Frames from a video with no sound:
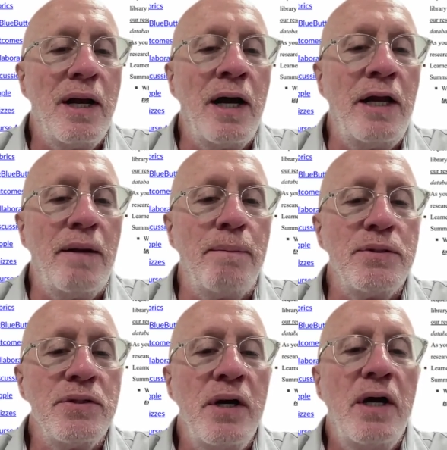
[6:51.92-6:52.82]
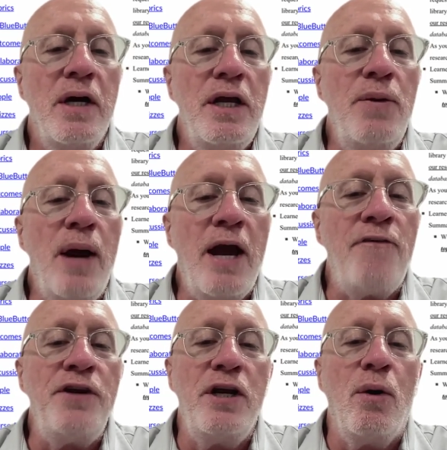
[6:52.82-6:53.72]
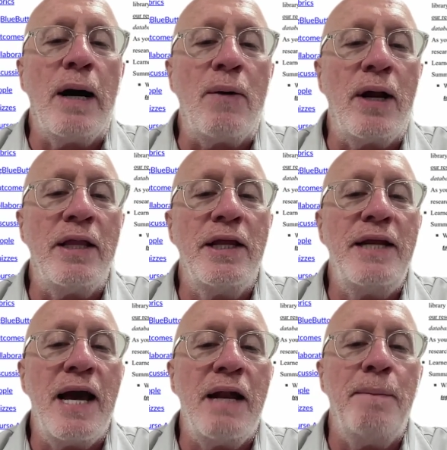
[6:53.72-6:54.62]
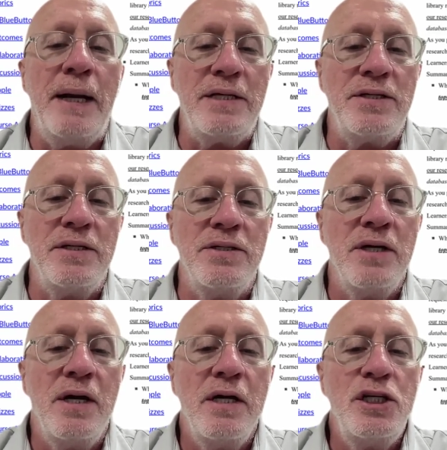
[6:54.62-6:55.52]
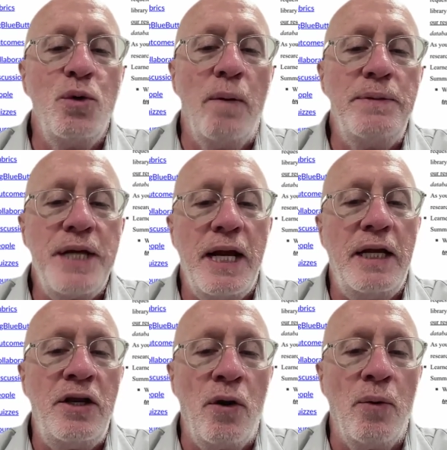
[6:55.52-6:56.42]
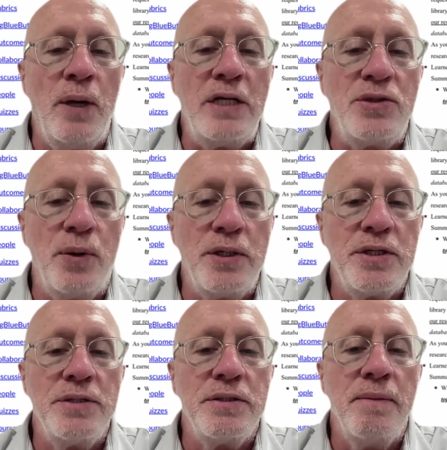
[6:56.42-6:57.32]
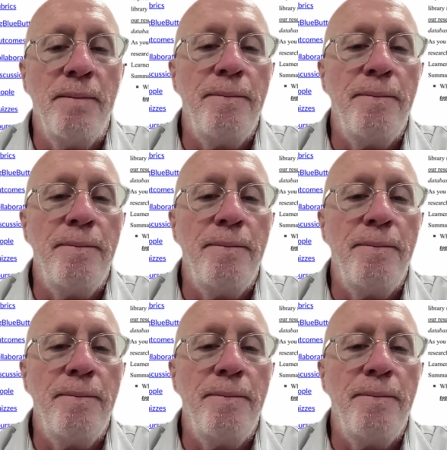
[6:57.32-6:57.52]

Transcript: items. You have to go out on the databases to obtain your resources.